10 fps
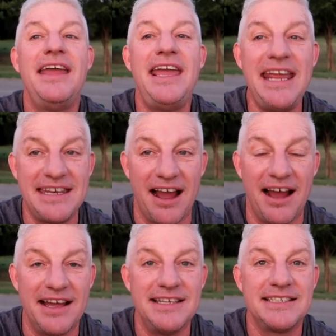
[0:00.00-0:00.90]
He
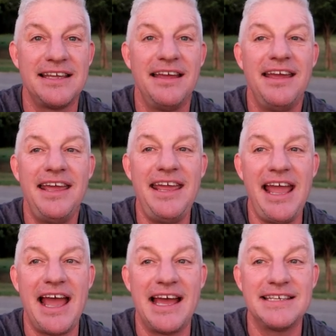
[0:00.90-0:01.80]
does. He
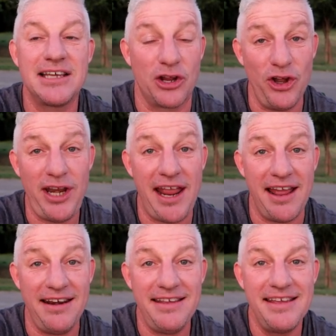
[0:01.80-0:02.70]
has a good
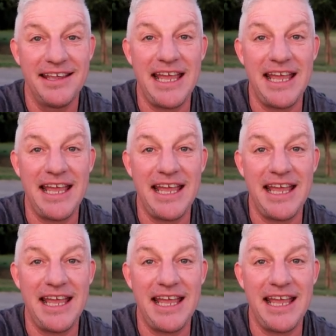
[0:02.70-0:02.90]
hand,